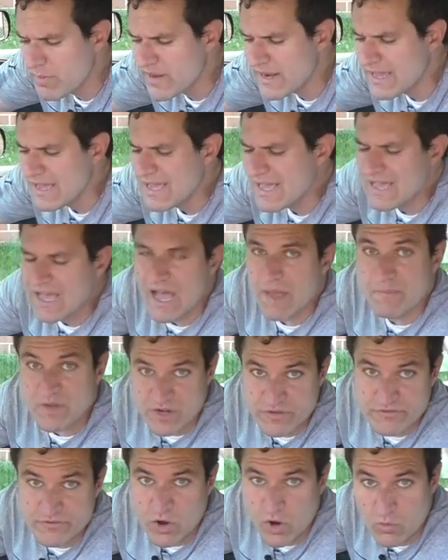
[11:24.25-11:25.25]
but I'm
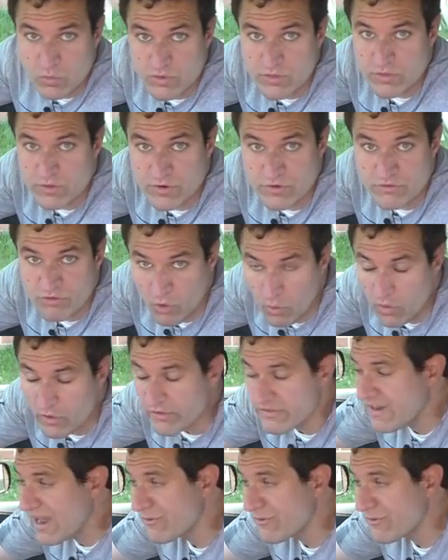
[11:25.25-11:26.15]
going to start with the doors.